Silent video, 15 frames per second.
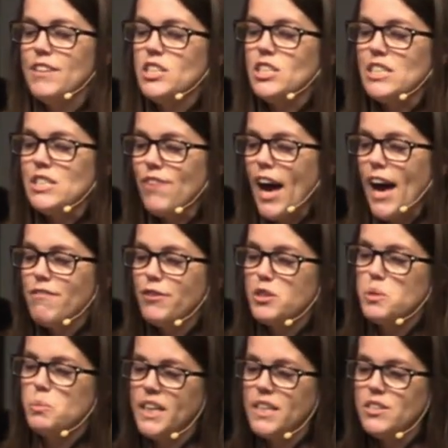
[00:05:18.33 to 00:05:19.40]
Ephesians 5,
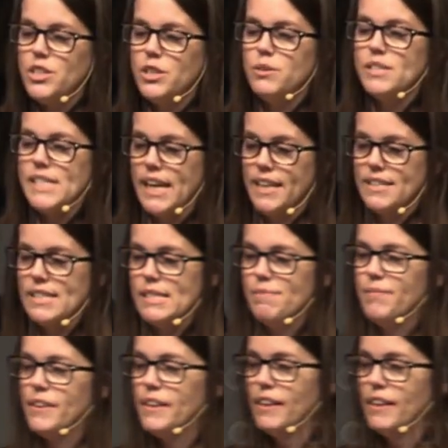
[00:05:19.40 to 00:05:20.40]
verse 1 and 2 says,